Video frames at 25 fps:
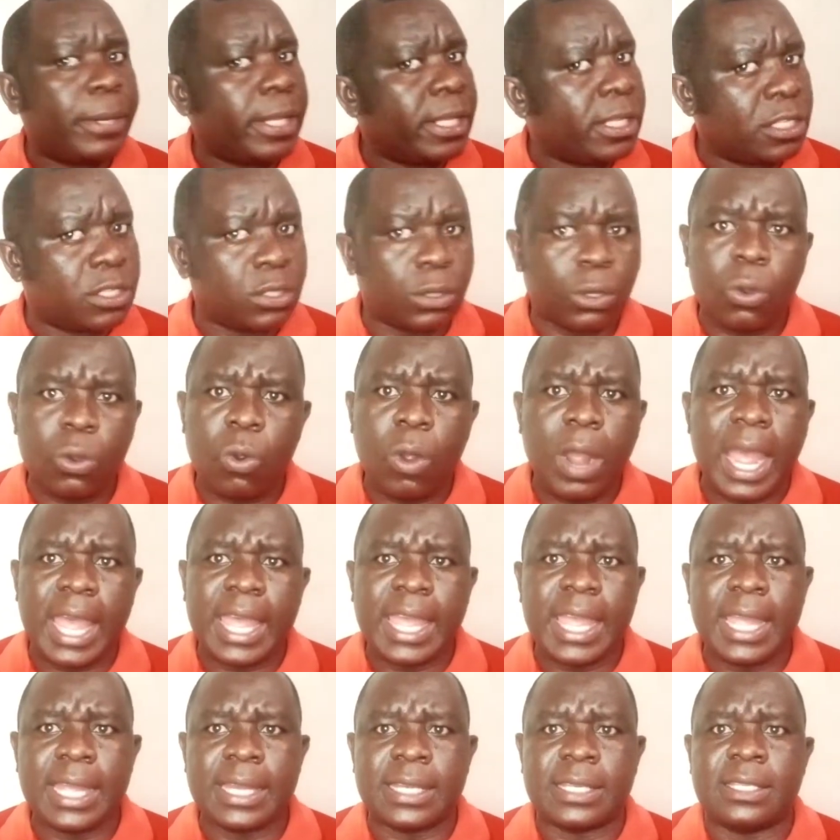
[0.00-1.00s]
please go
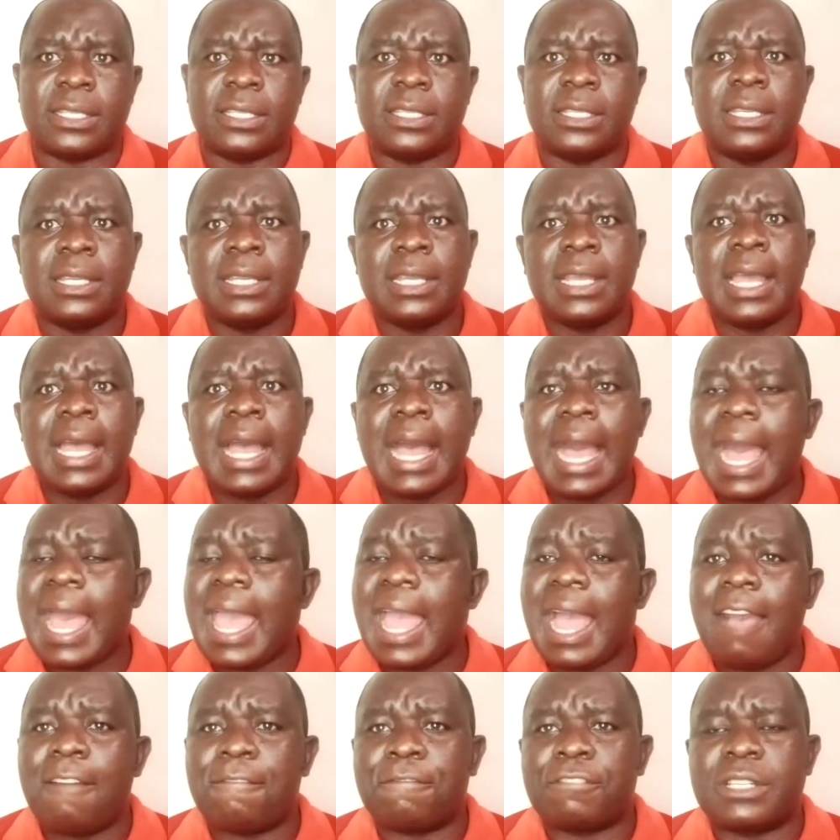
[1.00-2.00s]
ahead. I
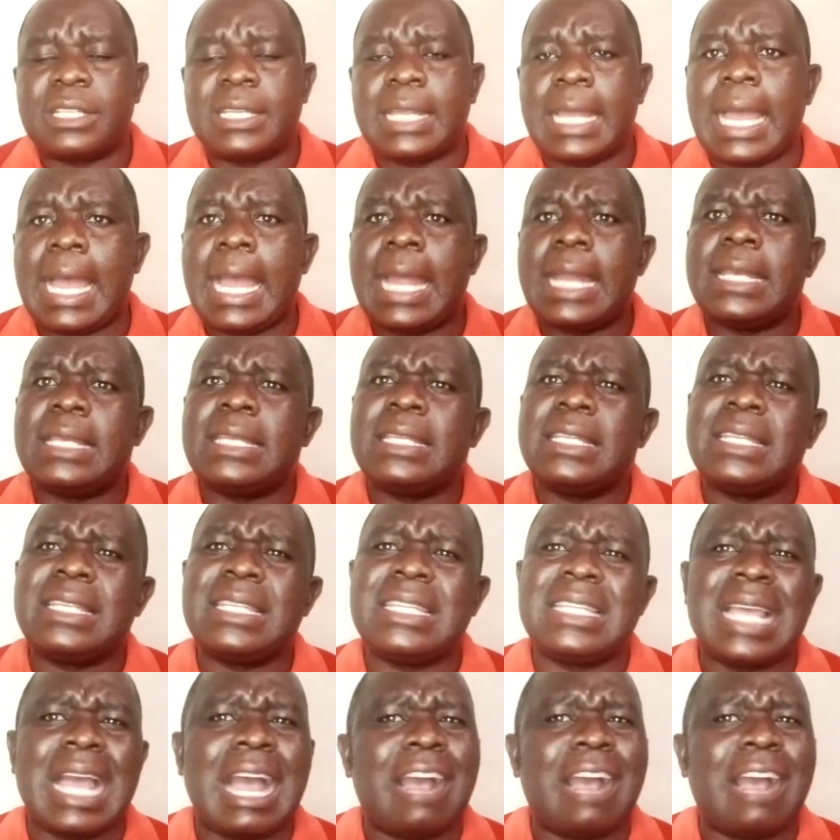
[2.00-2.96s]
have done it.